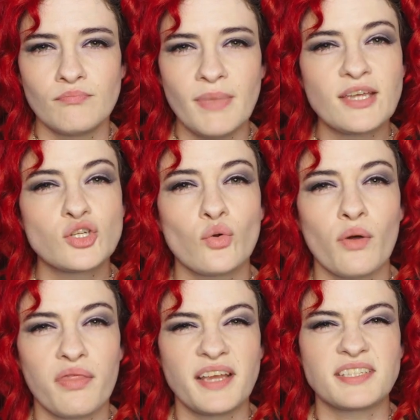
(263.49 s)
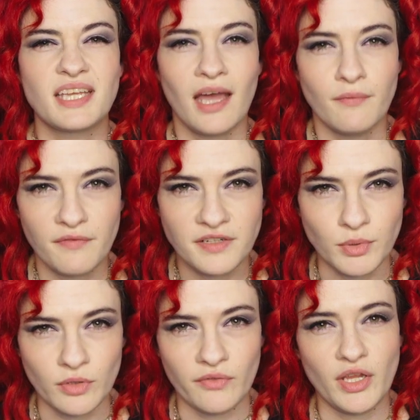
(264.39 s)
Make sure things are
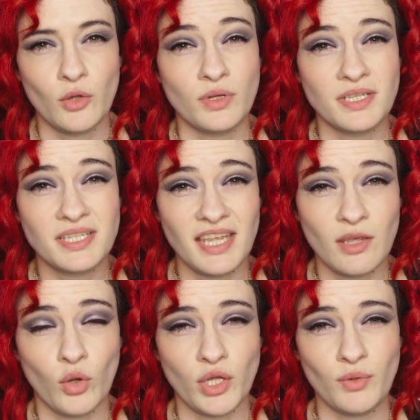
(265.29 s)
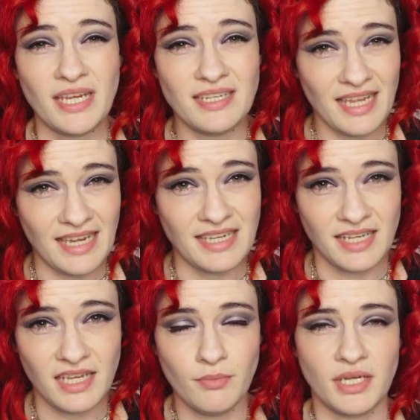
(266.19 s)
comfortable and that you can see what you need
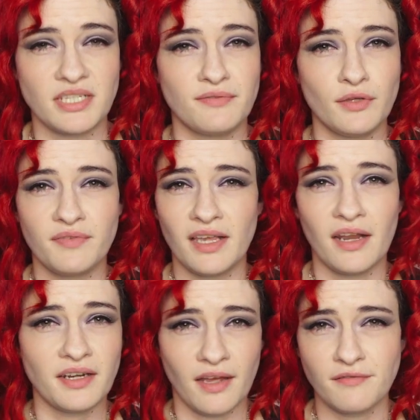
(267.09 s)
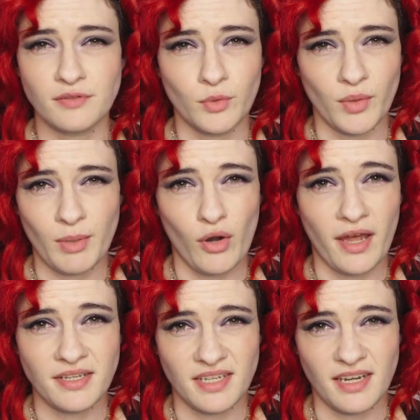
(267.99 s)
easily, because if you feel uncomfortable when you're
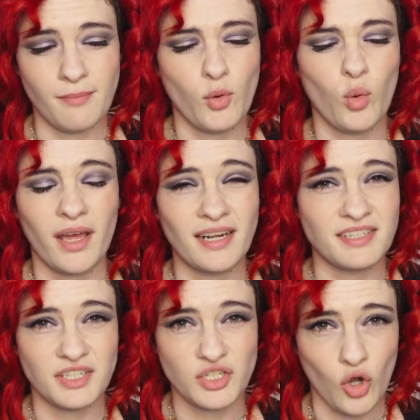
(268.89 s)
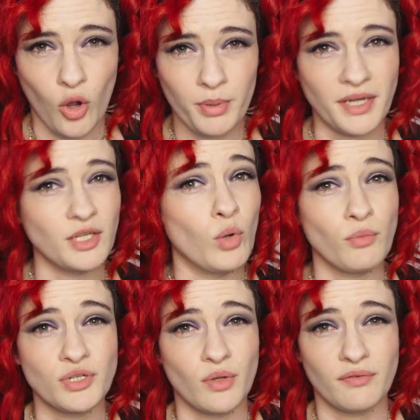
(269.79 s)
practicing, you're more likely to stop and you
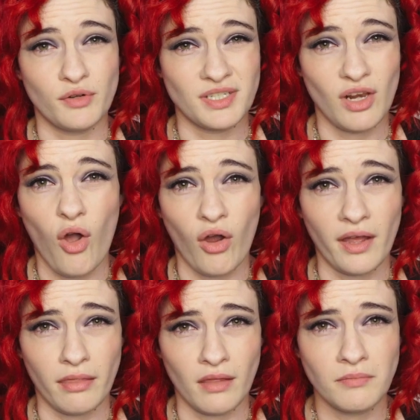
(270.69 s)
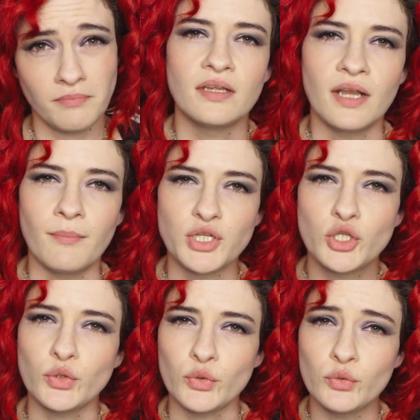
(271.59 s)
won't do it for as long either. Number
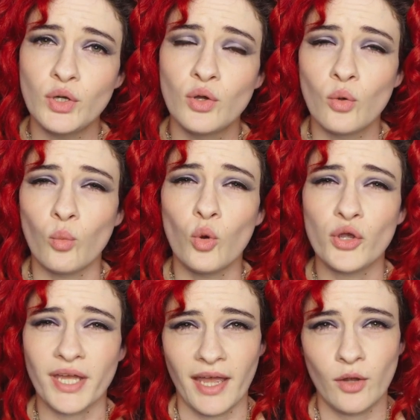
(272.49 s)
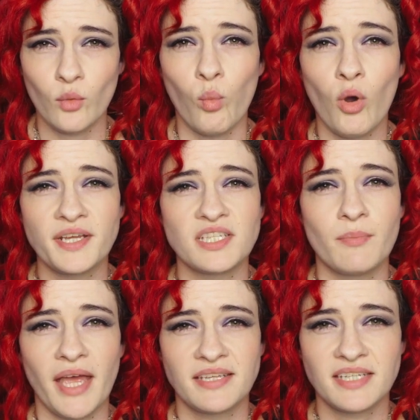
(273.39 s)
2, work out what is the
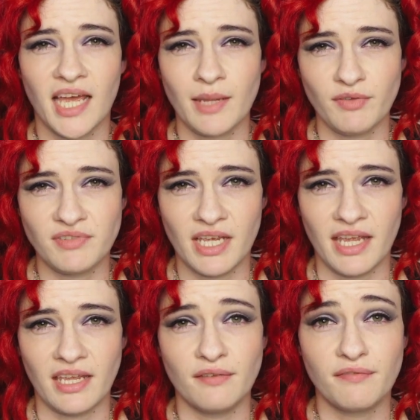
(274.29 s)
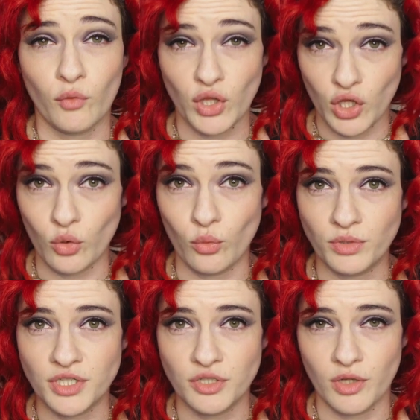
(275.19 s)
best time of day for you
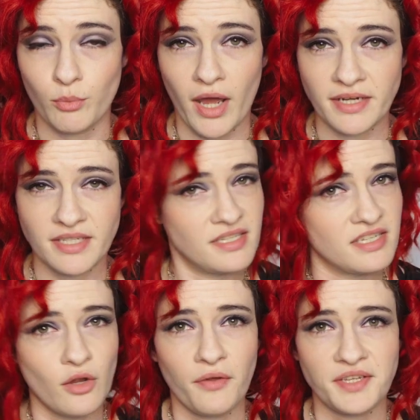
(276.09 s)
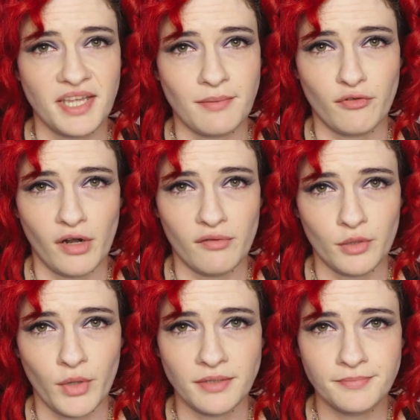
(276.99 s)
to do your practice. It's not the same for
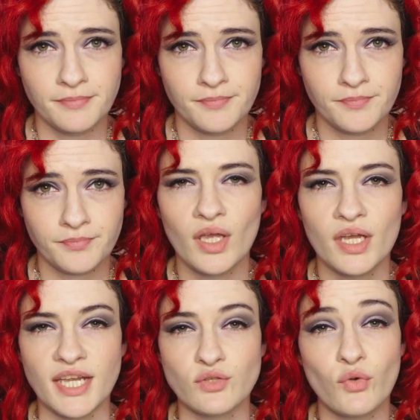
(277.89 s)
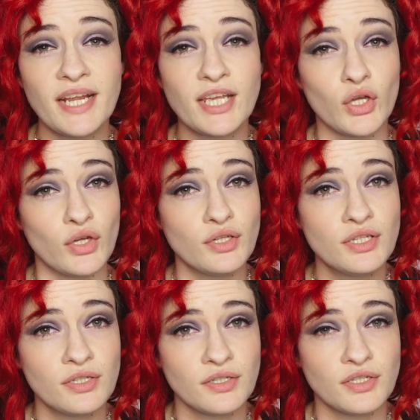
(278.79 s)
everyone. It's really good
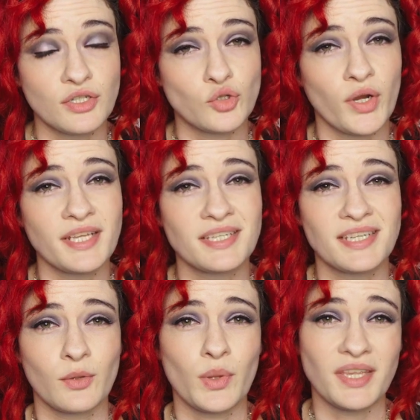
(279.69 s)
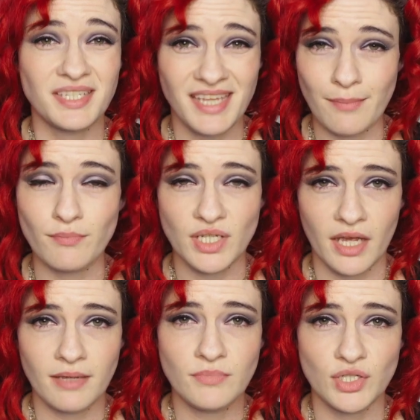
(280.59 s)
to try and stick with the same
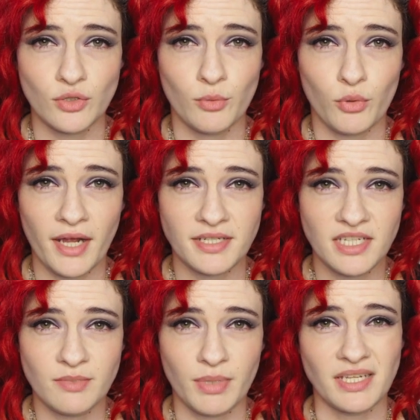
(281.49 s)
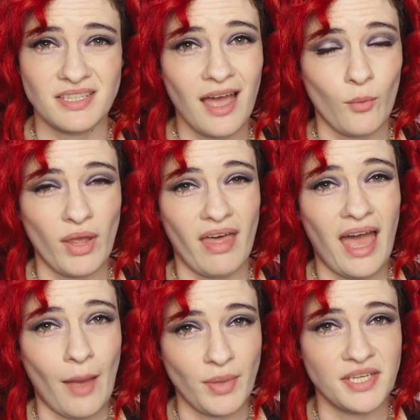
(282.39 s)
time to do your practice, because that way the
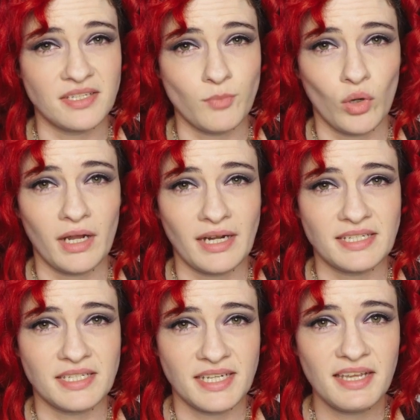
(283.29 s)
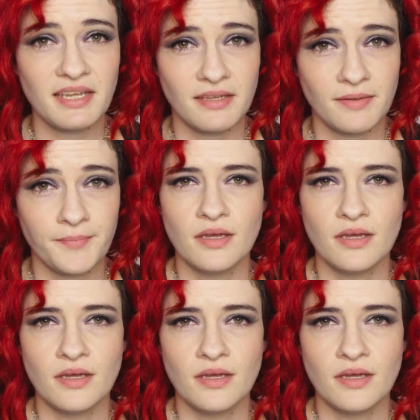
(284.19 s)
habit is more likely to stick.